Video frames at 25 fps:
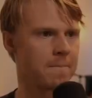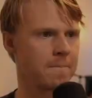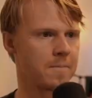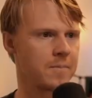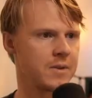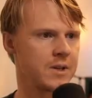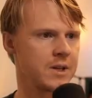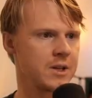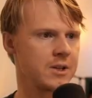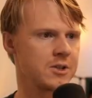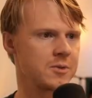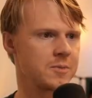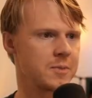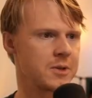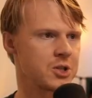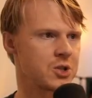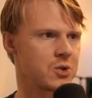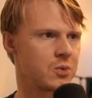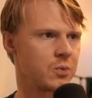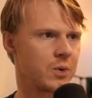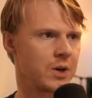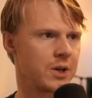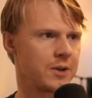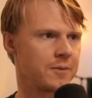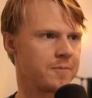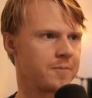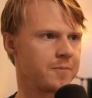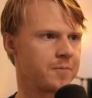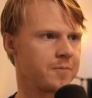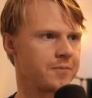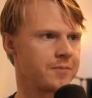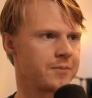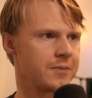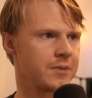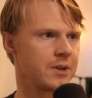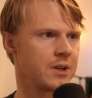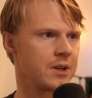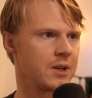Here's mission 1.
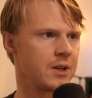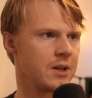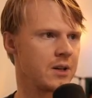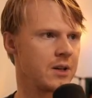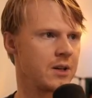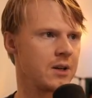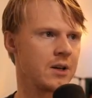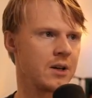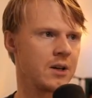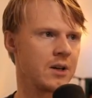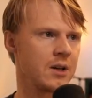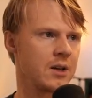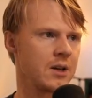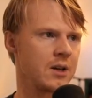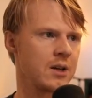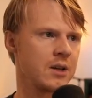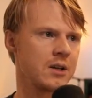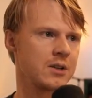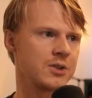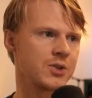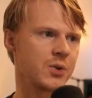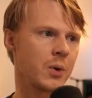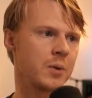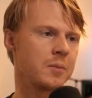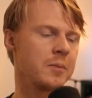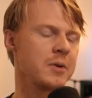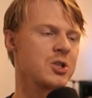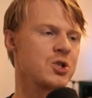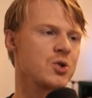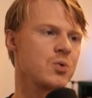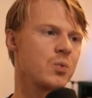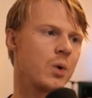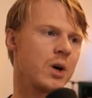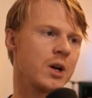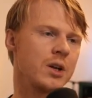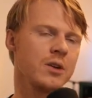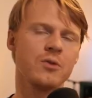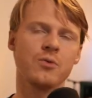So on mission
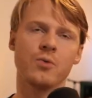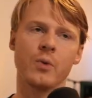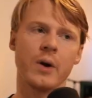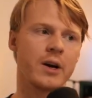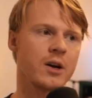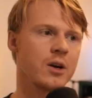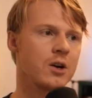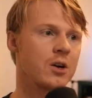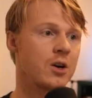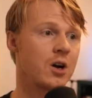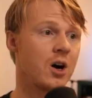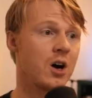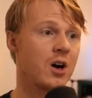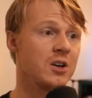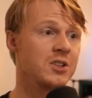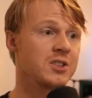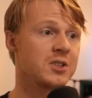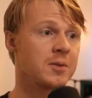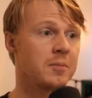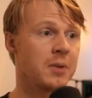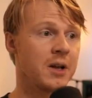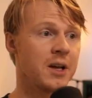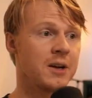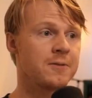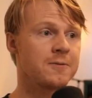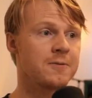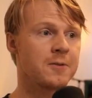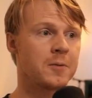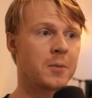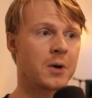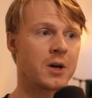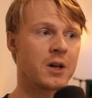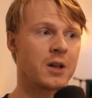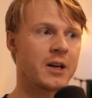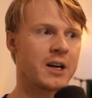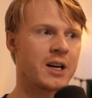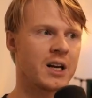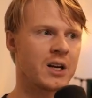1, Riker calls a bluff from a
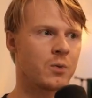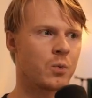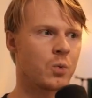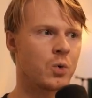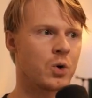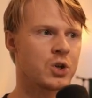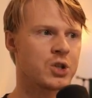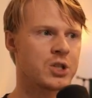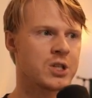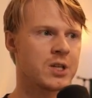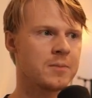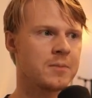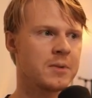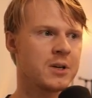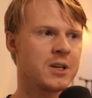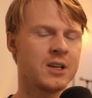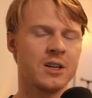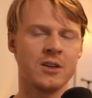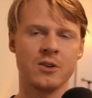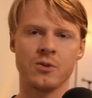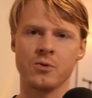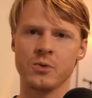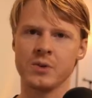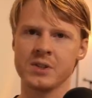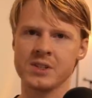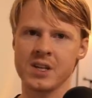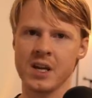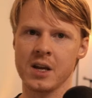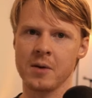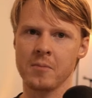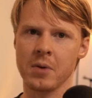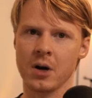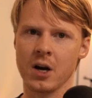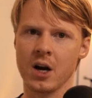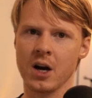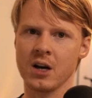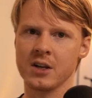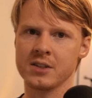Klingon warship, risking
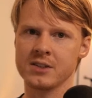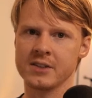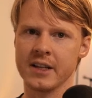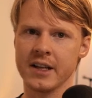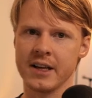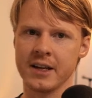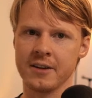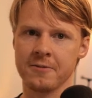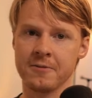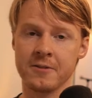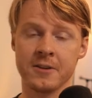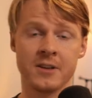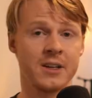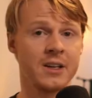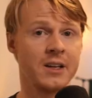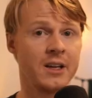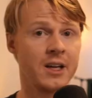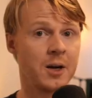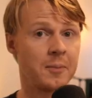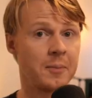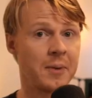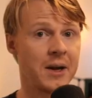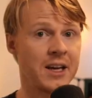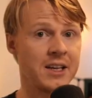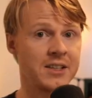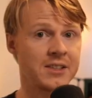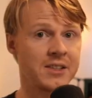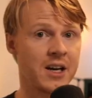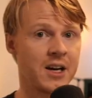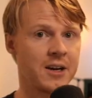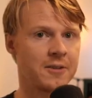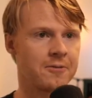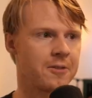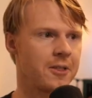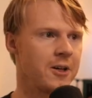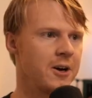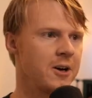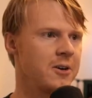Picard's life. It pays
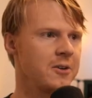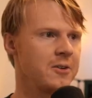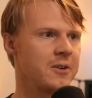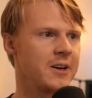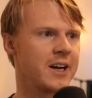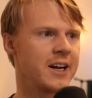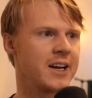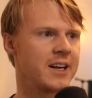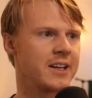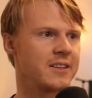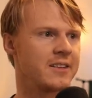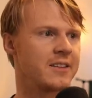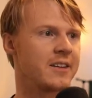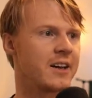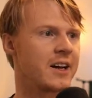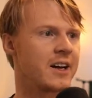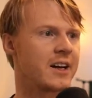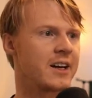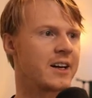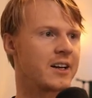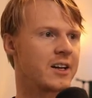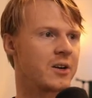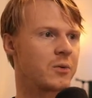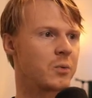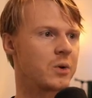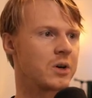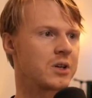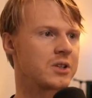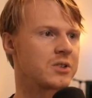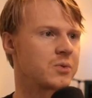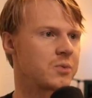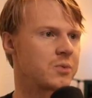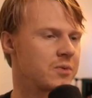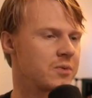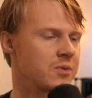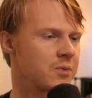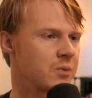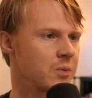off though, and it works
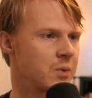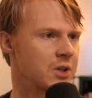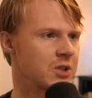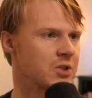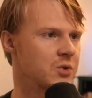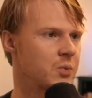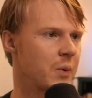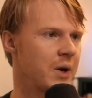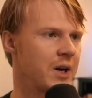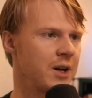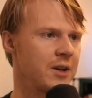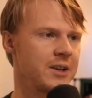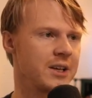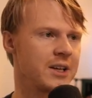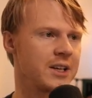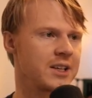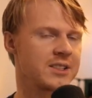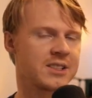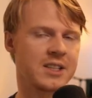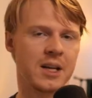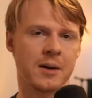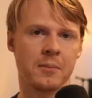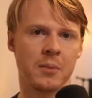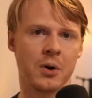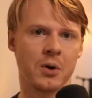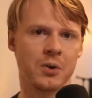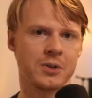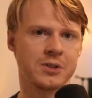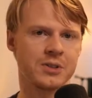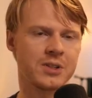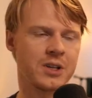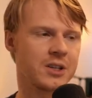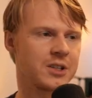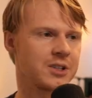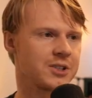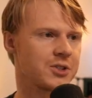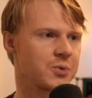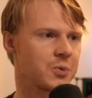well. He gets that bonus on
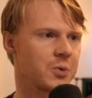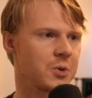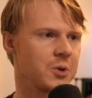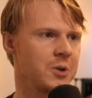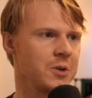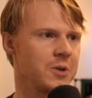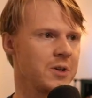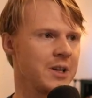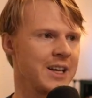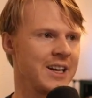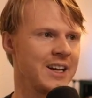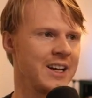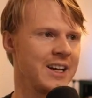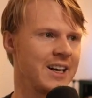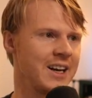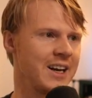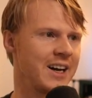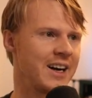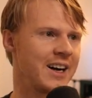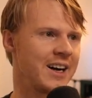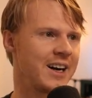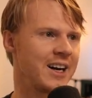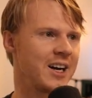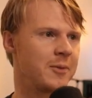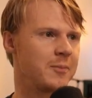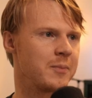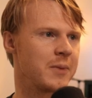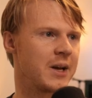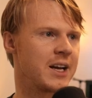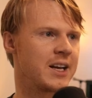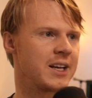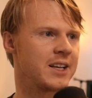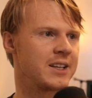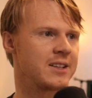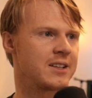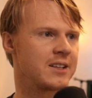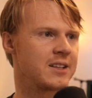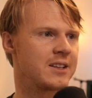his roll,
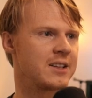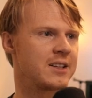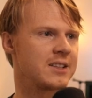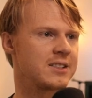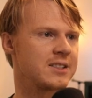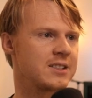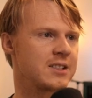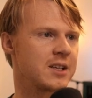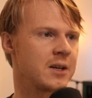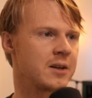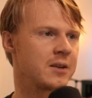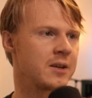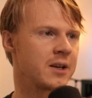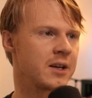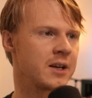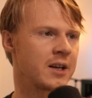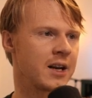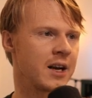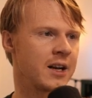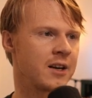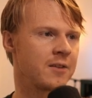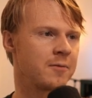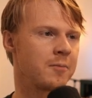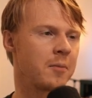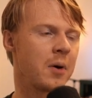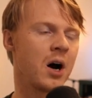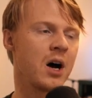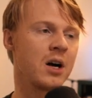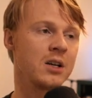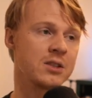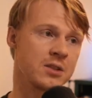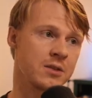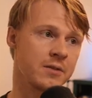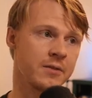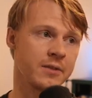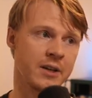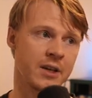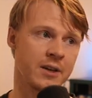and this is a kind of
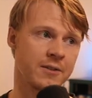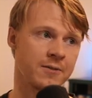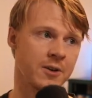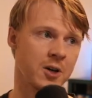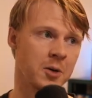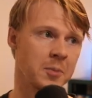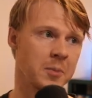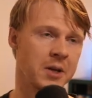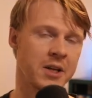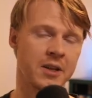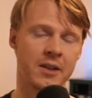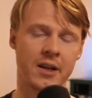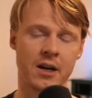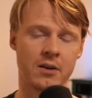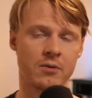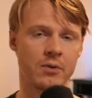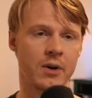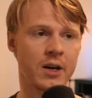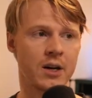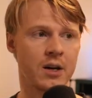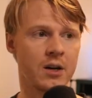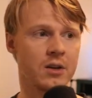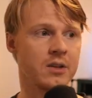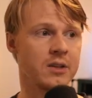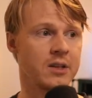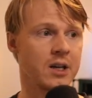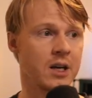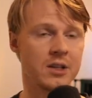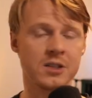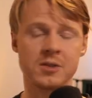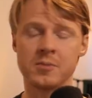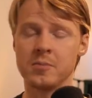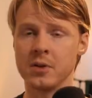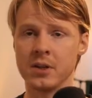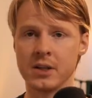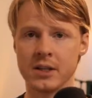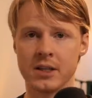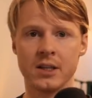positively affirming that Riker does
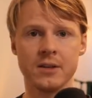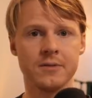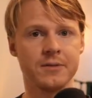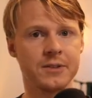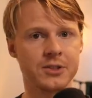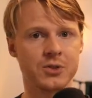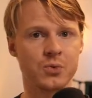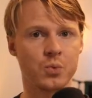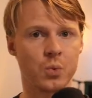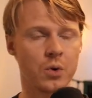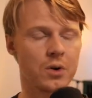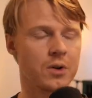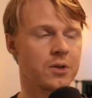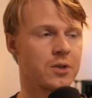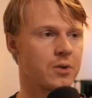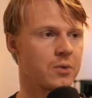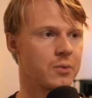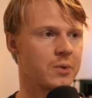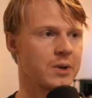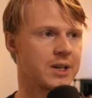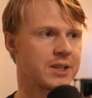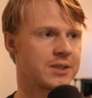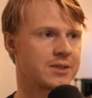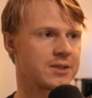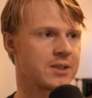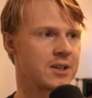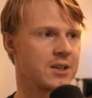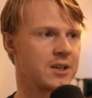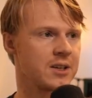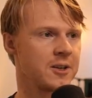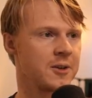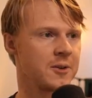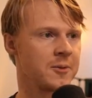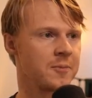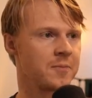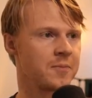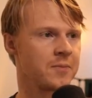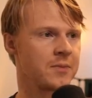believe it's worth the risk.
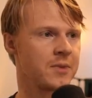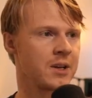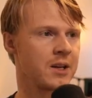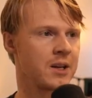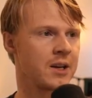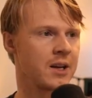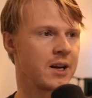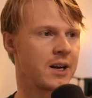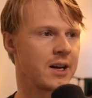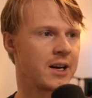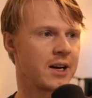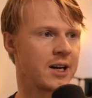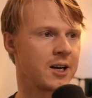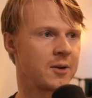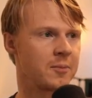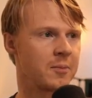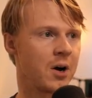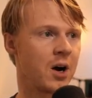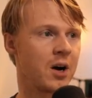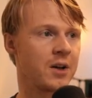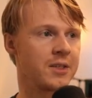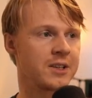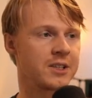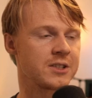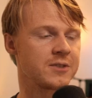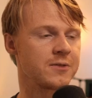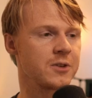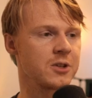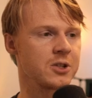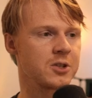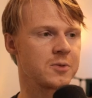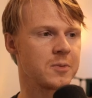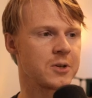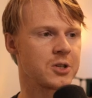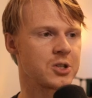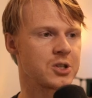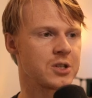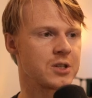On this first
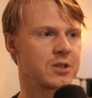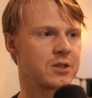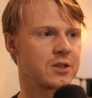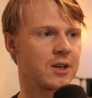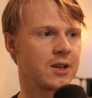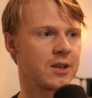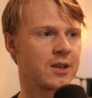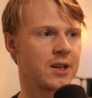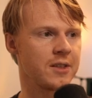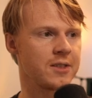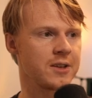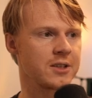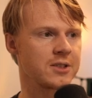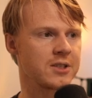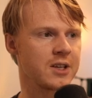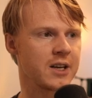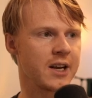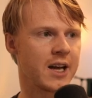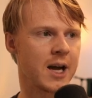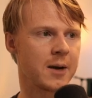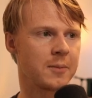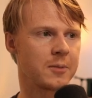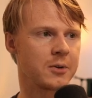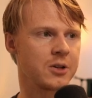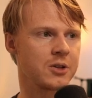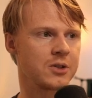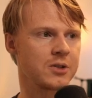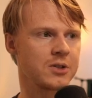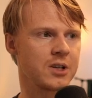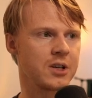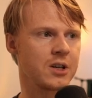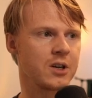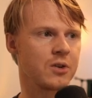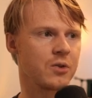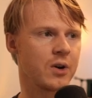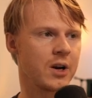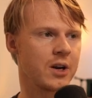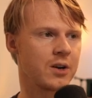mission, nothing's going to happen. You're just going
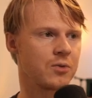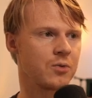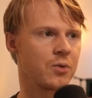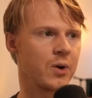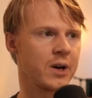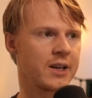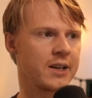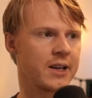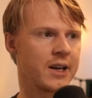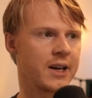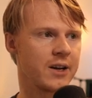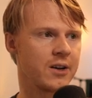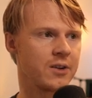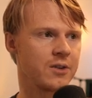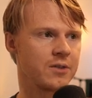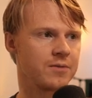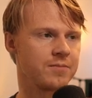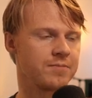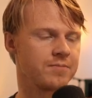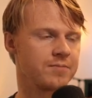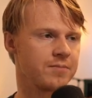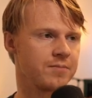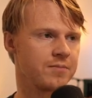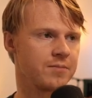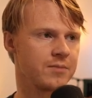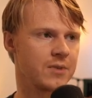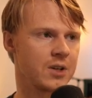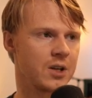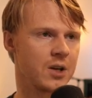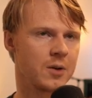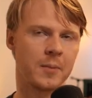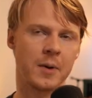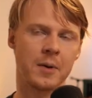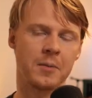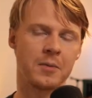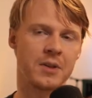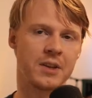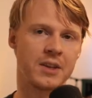to kind of write down,
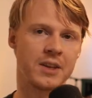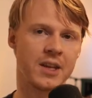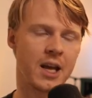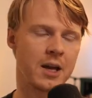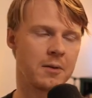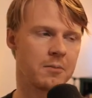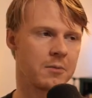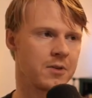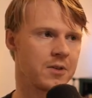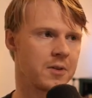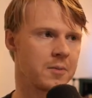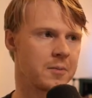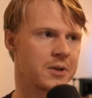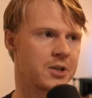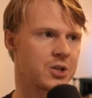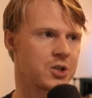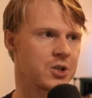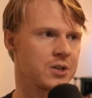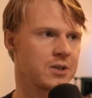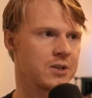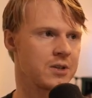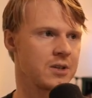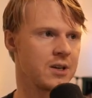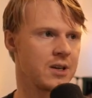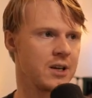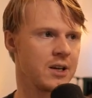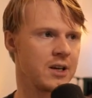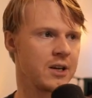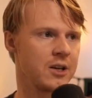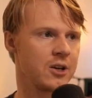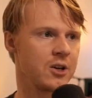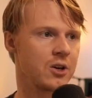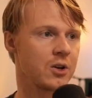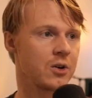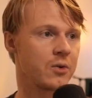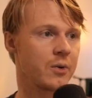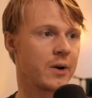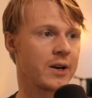maybe the name of the mission. You're
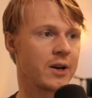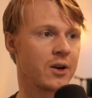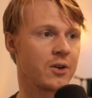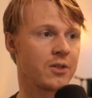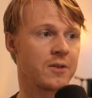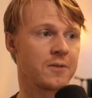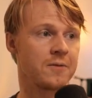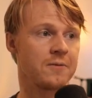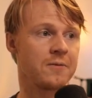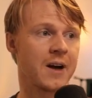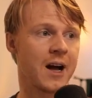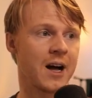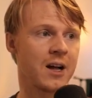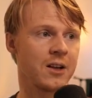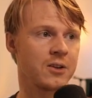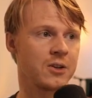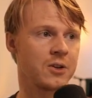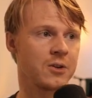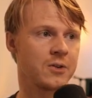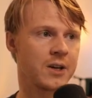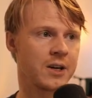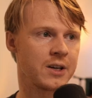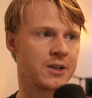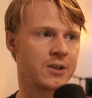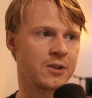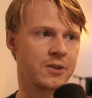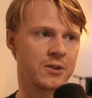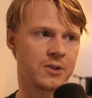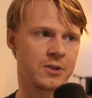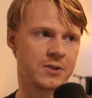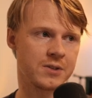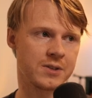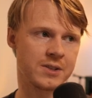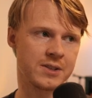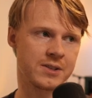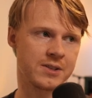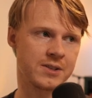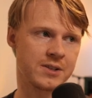going to write down the value that you use.
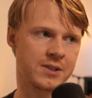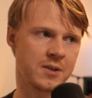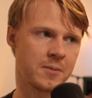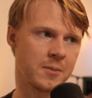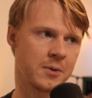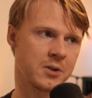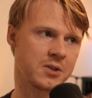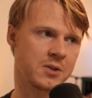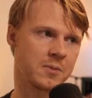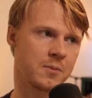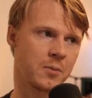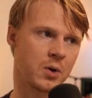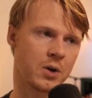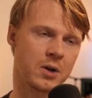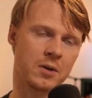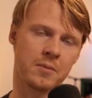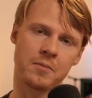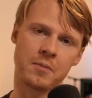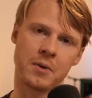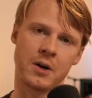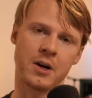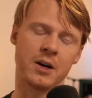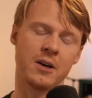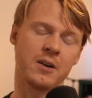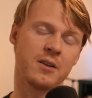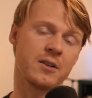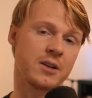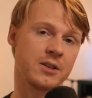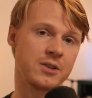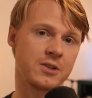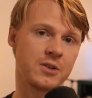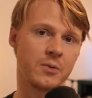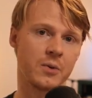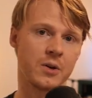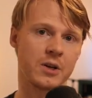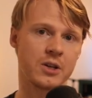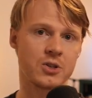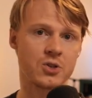This is the most important part because you
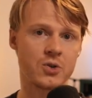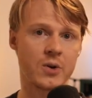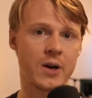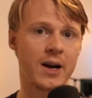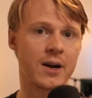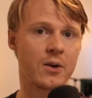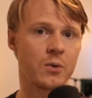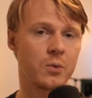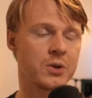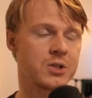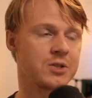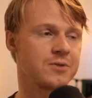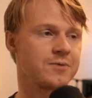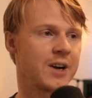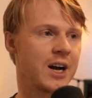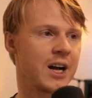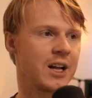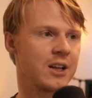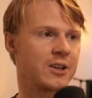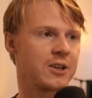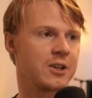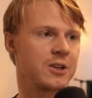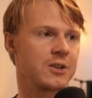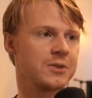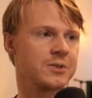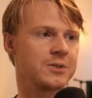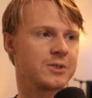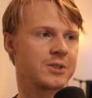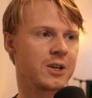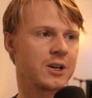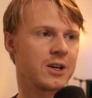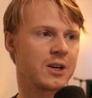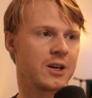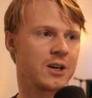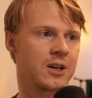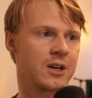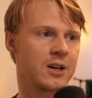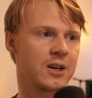want to track which values
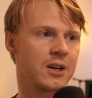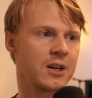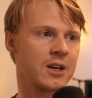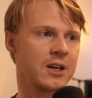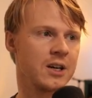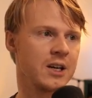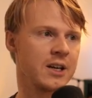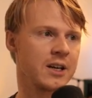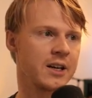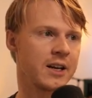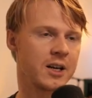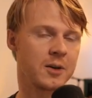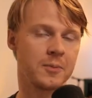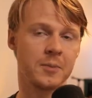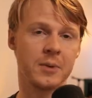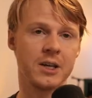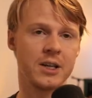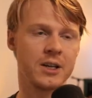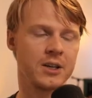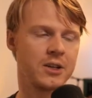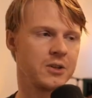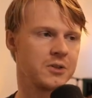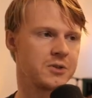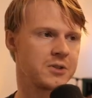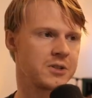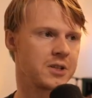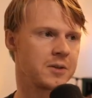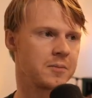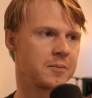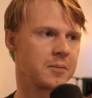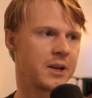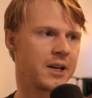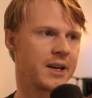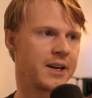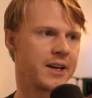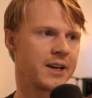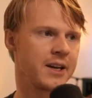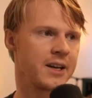are kind of being used in
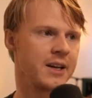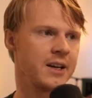play.